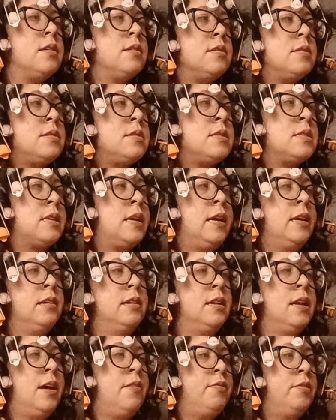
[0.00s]

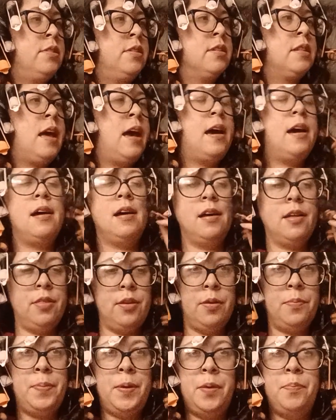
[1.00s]
skill level that
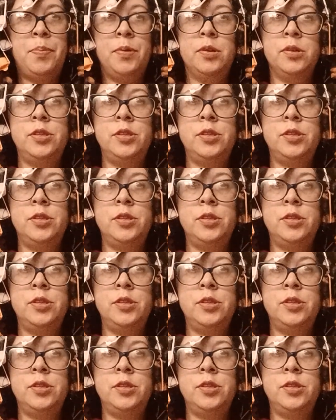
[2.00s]
other people